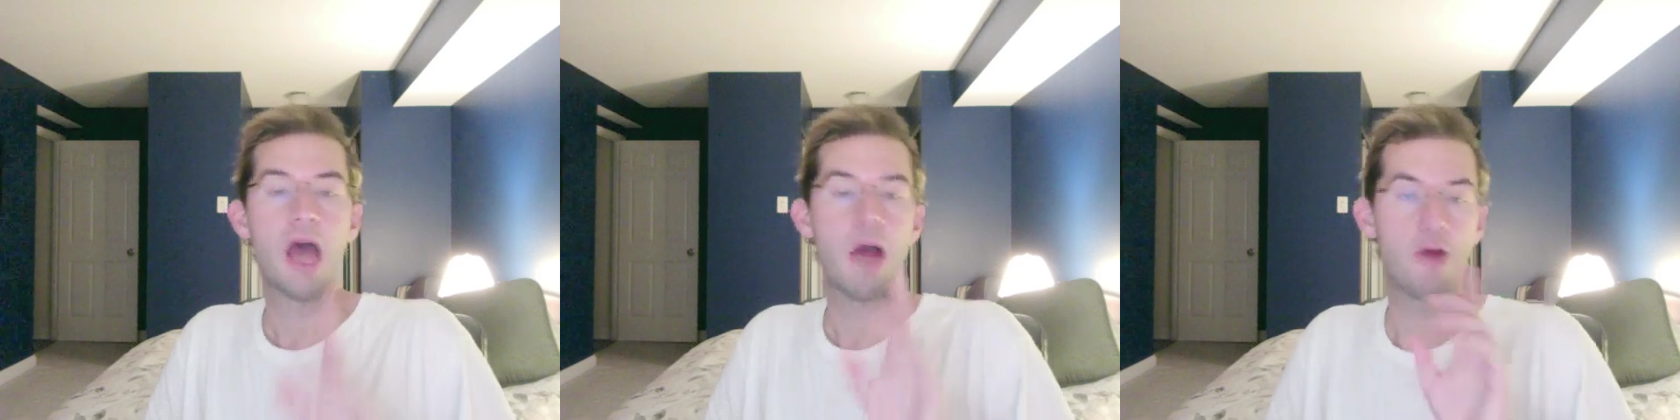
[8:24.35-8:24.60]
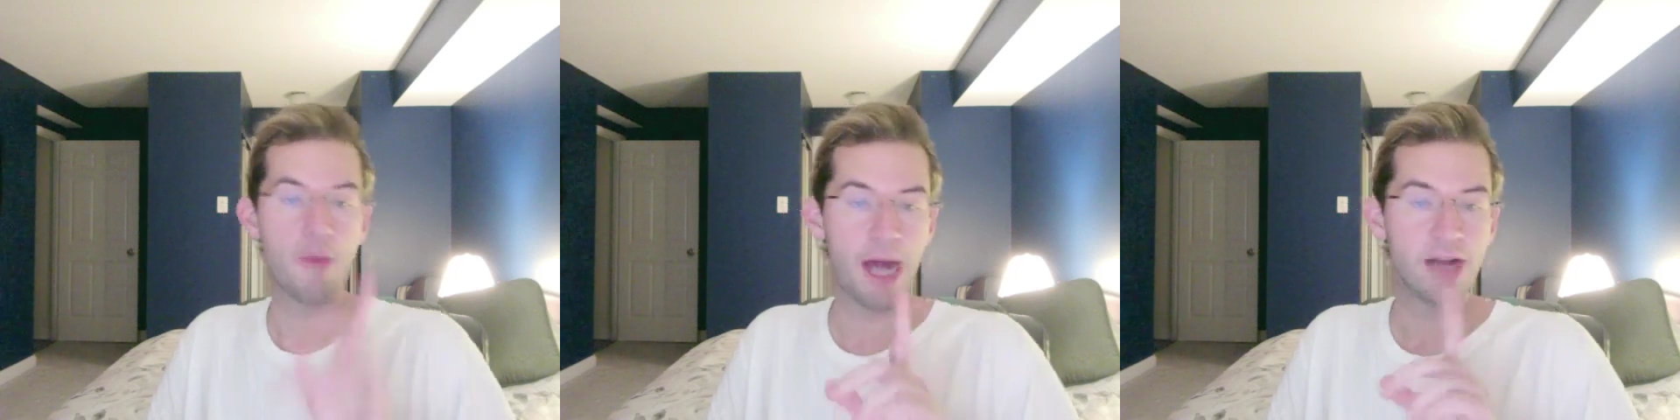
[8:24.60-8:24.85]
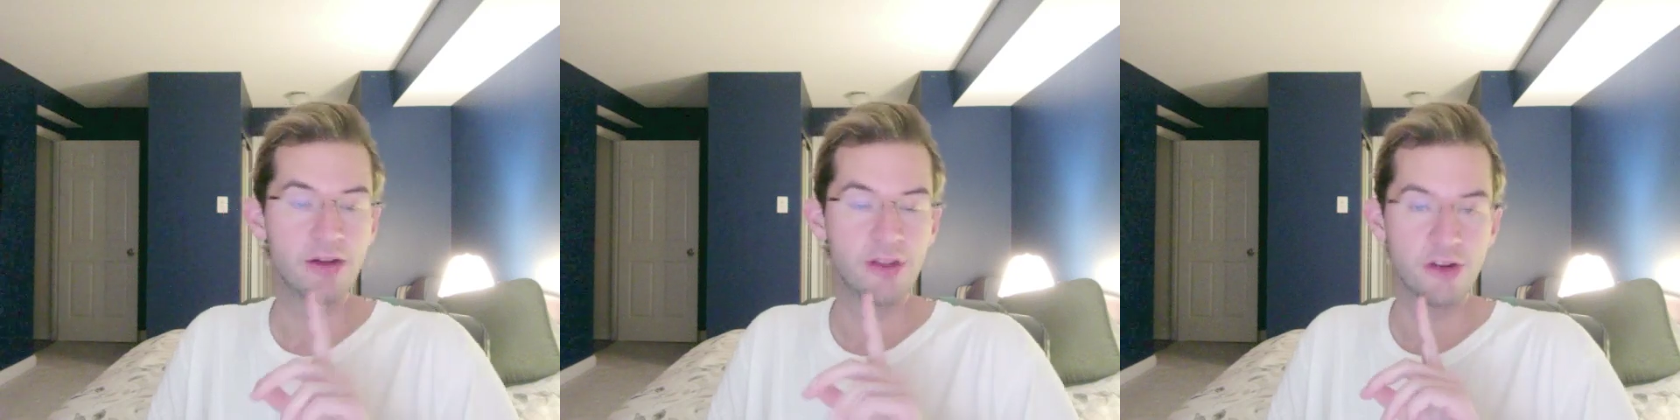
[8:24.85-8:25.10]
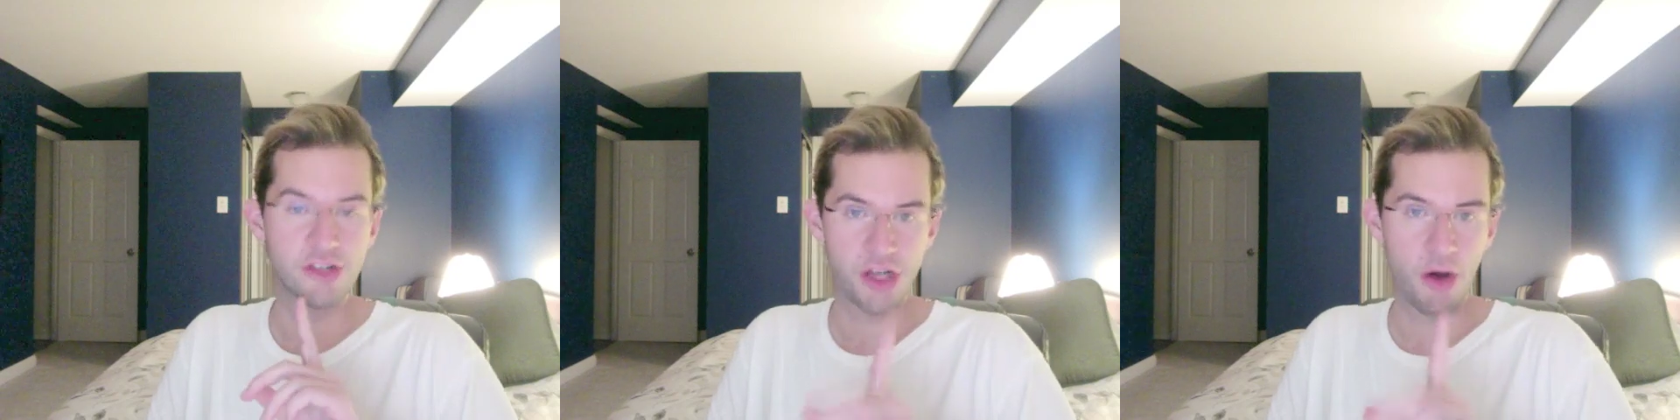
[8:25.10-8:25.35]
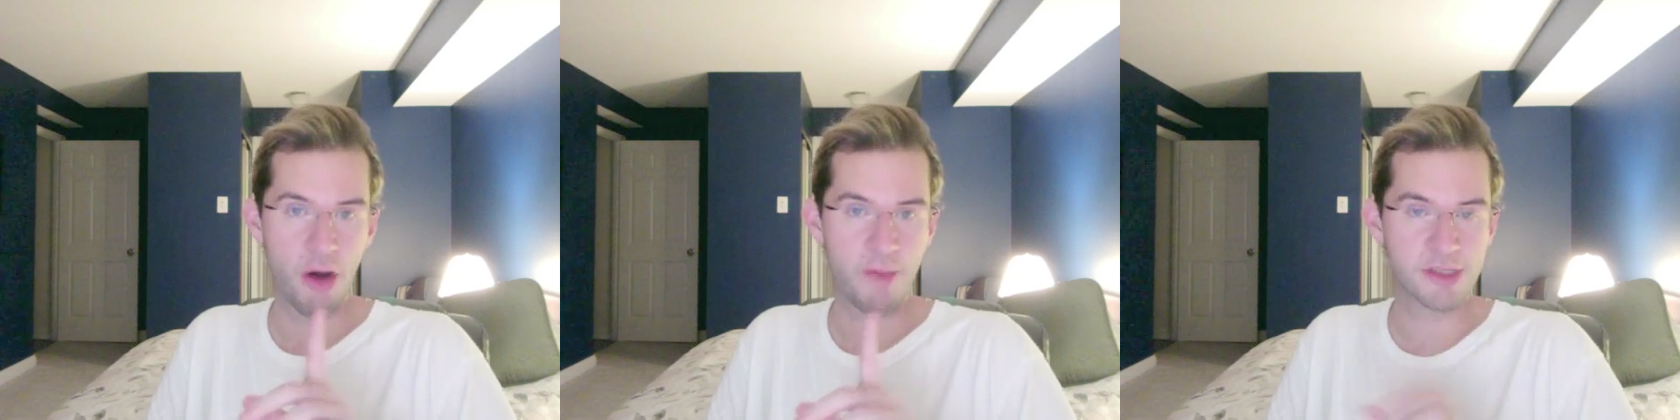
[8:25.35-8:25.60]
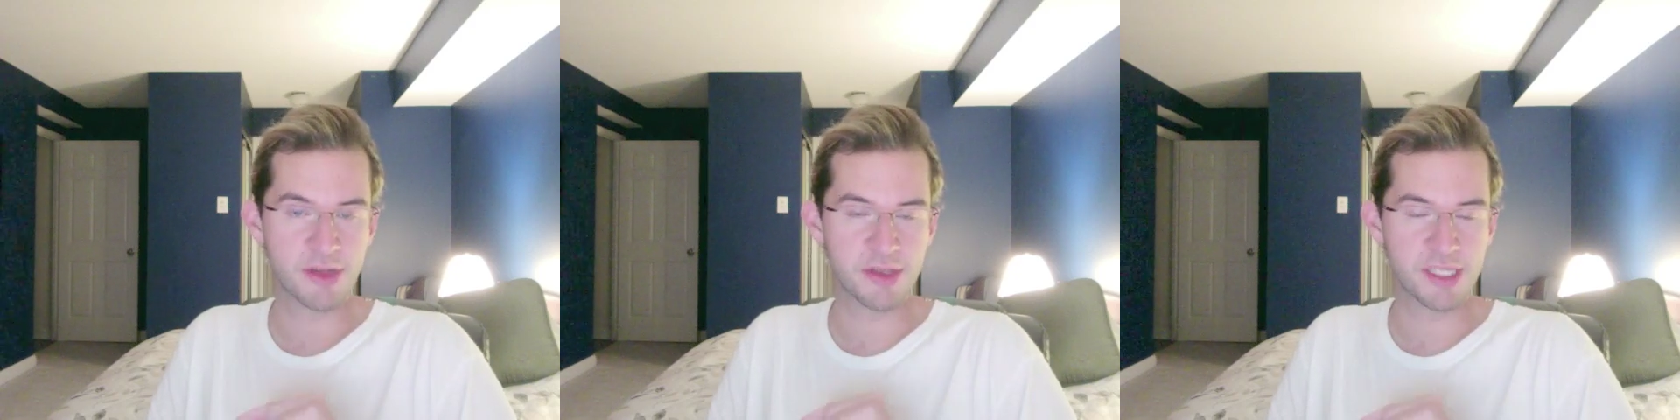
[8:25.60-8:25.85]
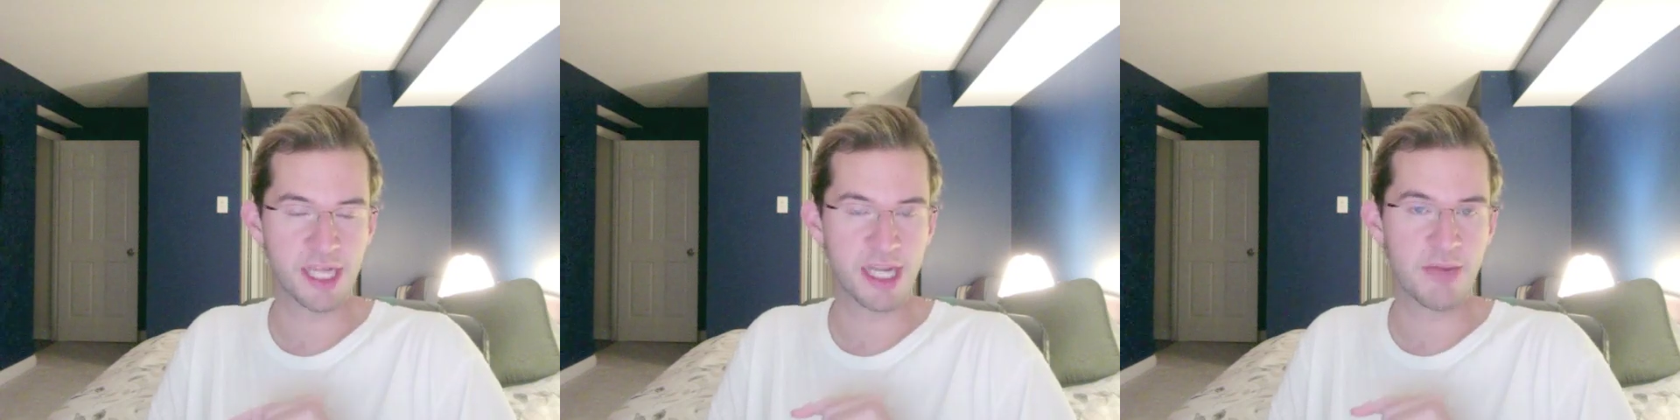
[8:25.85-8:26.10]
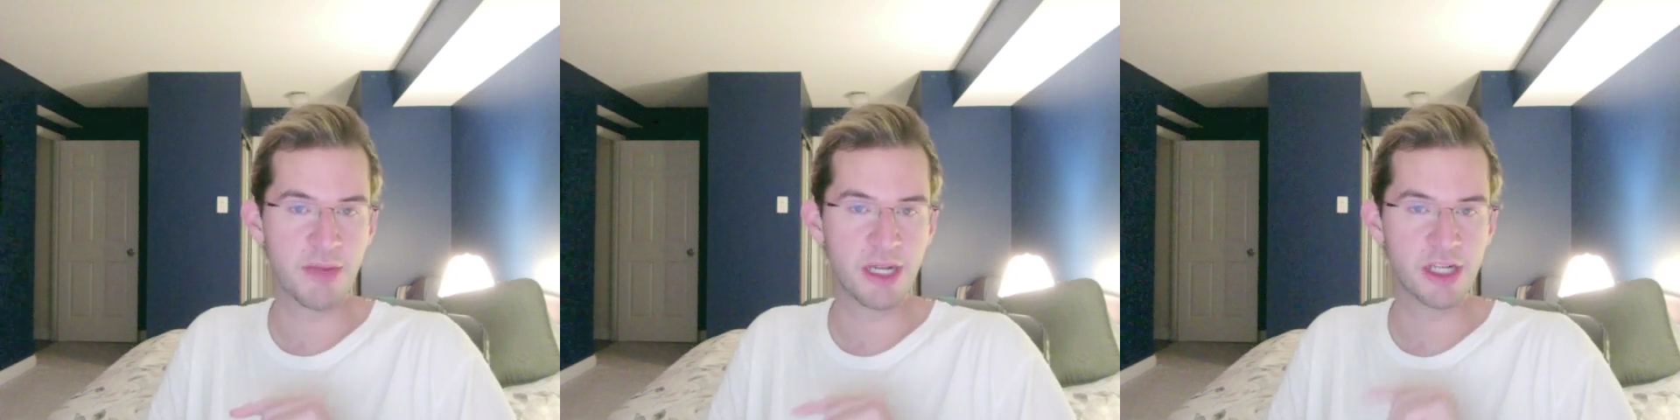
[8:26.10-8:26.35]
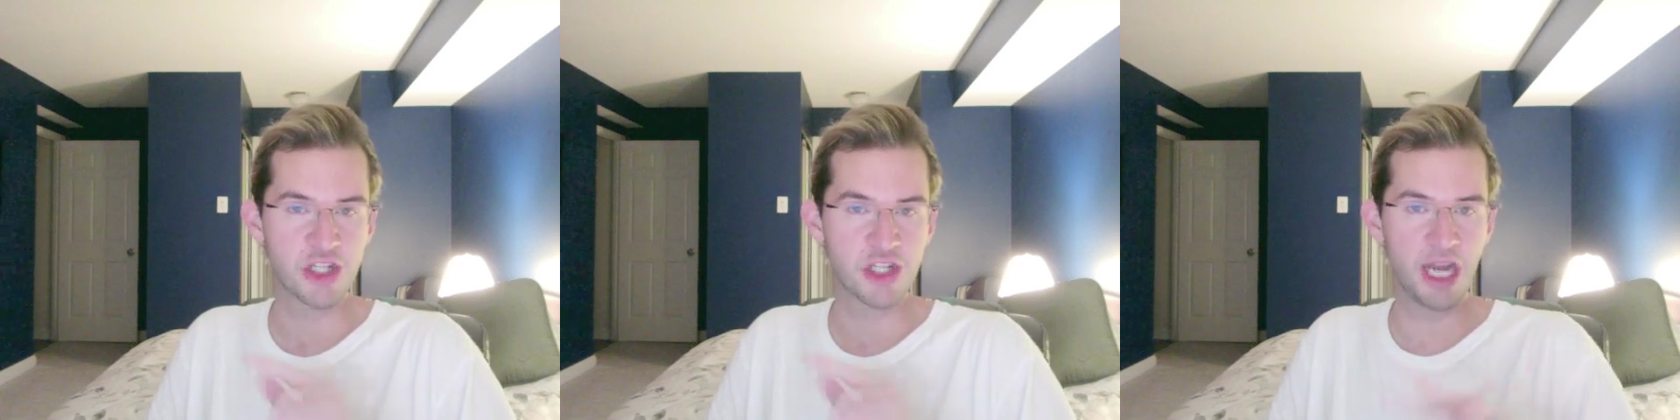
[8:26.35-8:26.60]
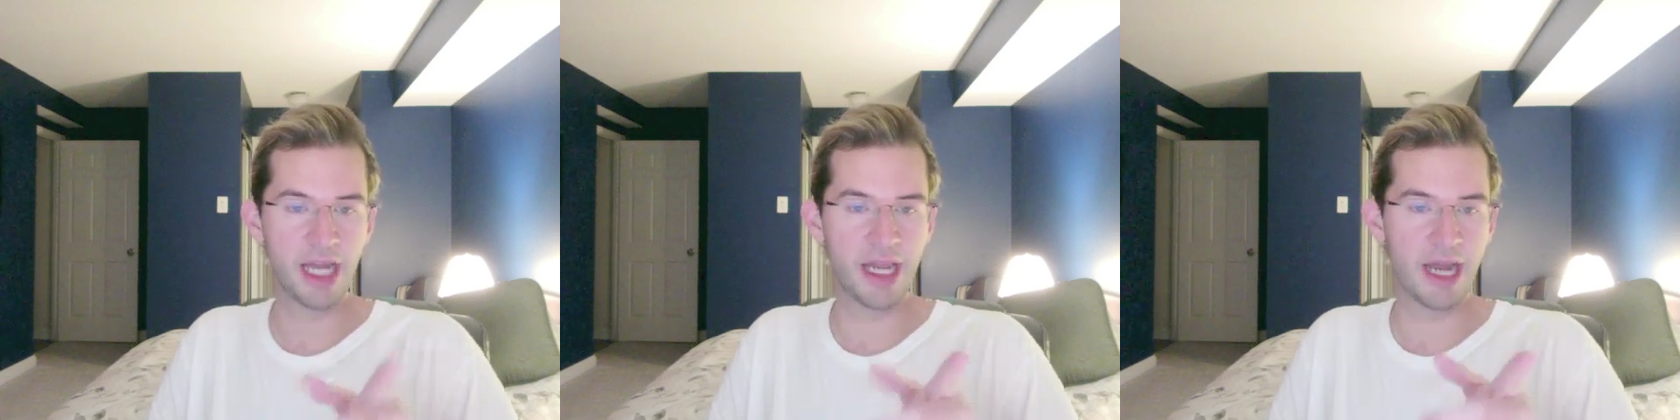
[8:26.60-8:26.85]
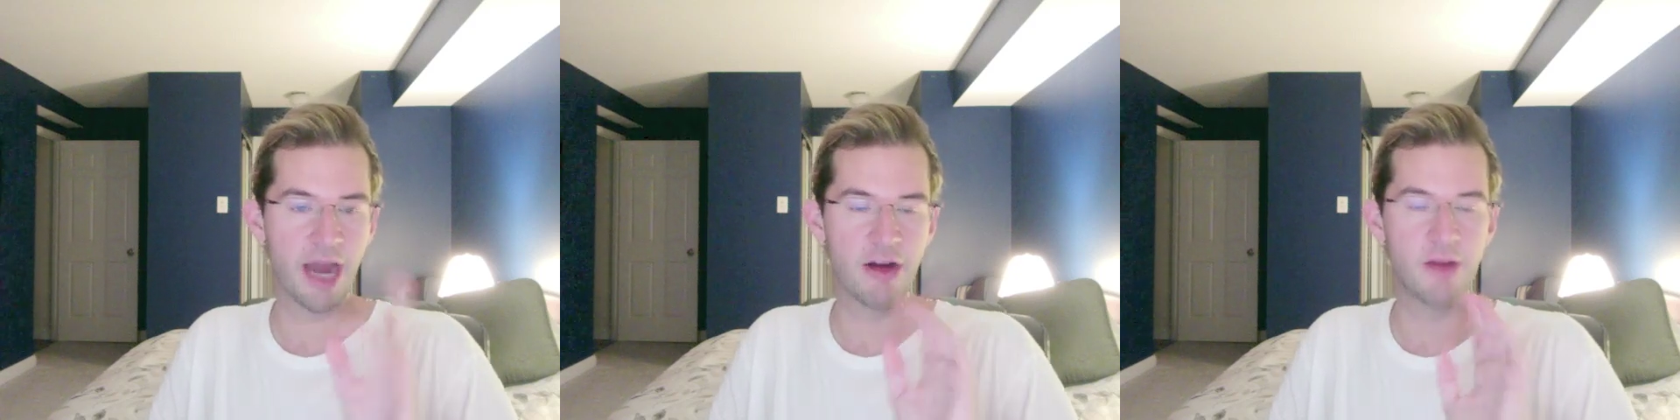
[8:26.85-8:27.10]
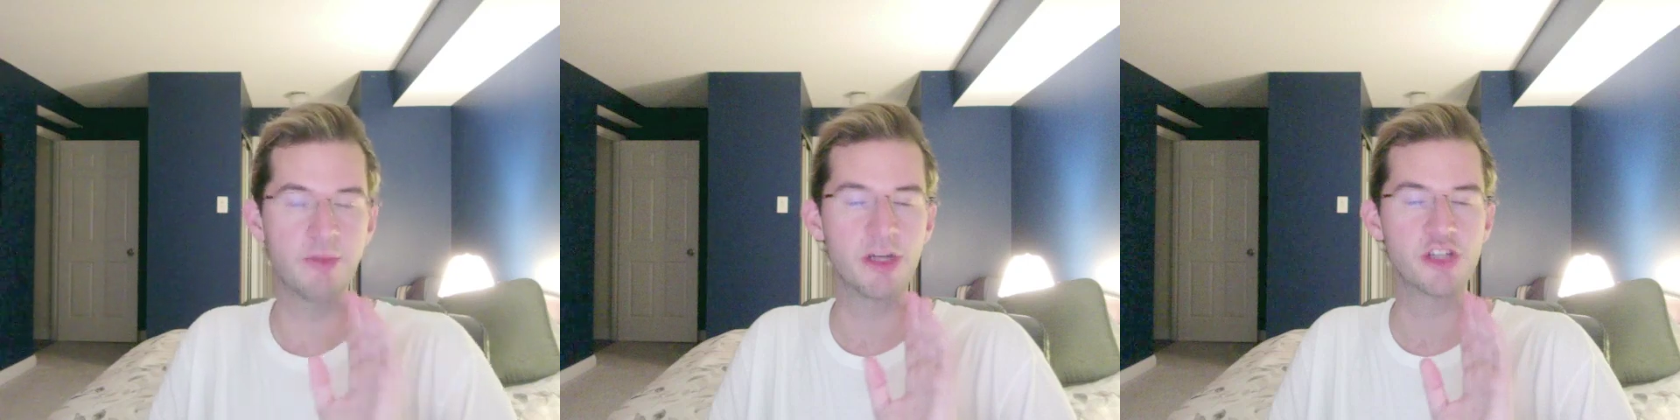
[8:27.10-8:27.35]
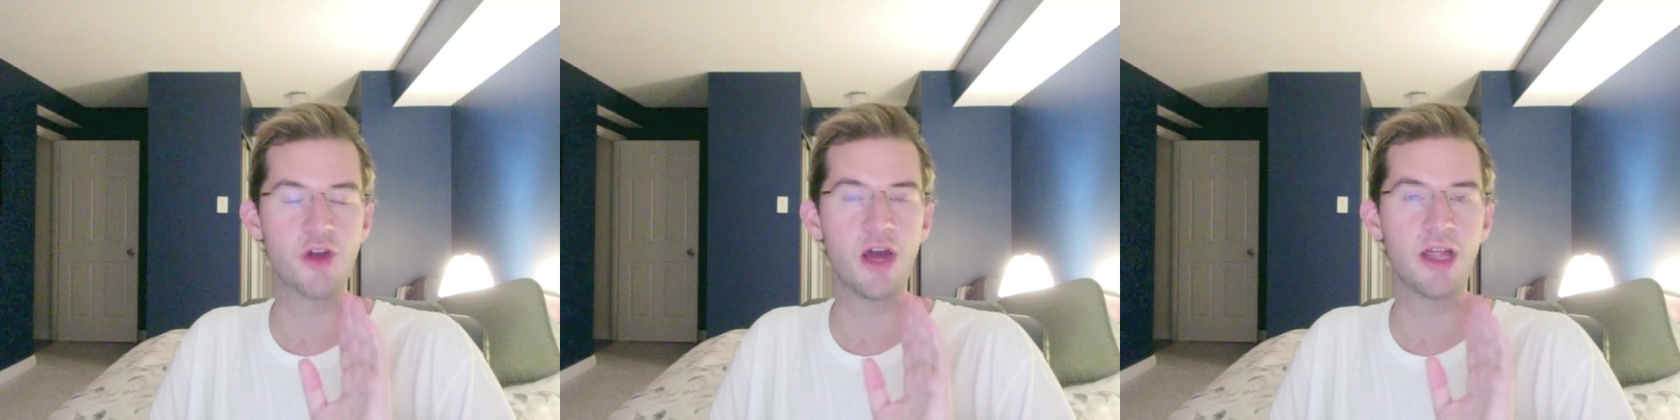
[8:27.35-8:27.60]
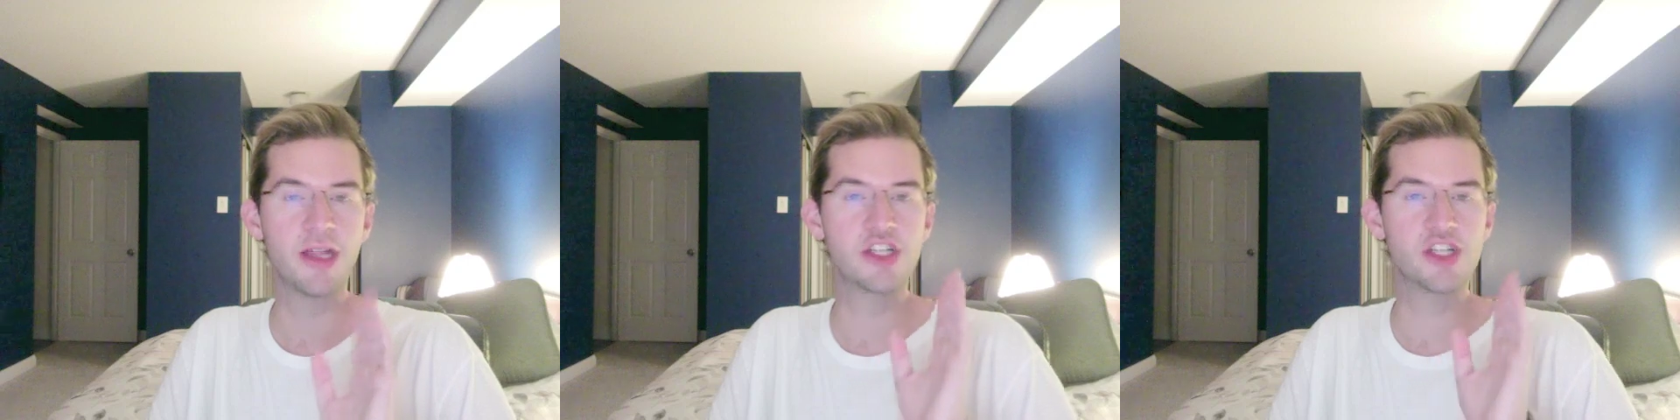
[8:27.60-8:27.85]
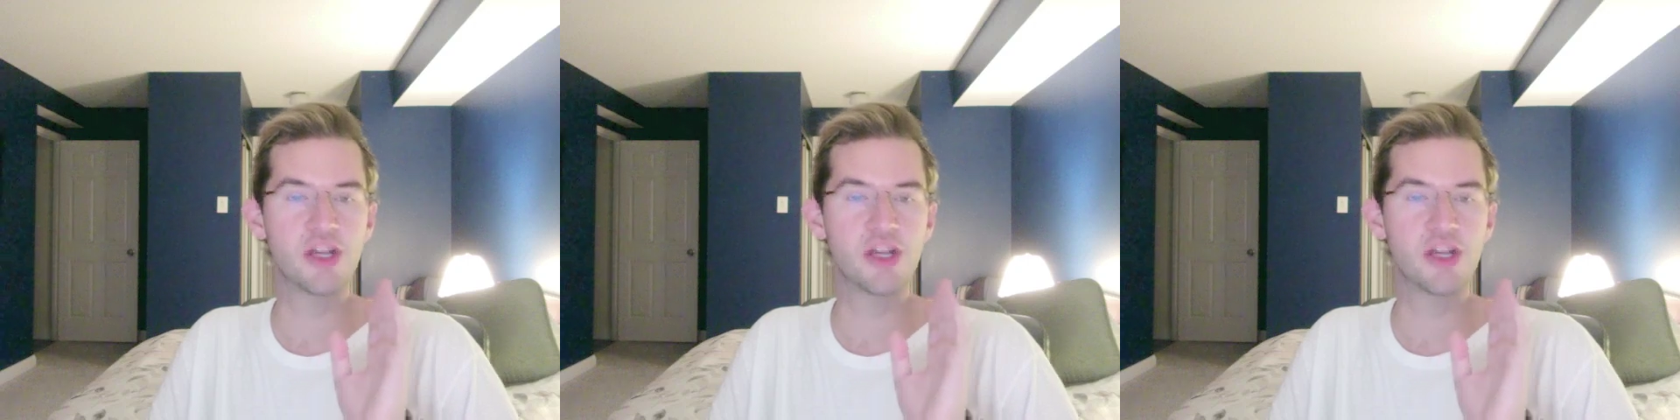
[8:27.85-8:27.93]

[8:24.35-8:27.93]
A reminder, there is no episode Sunday because Chanel and I are in Montreal auditioning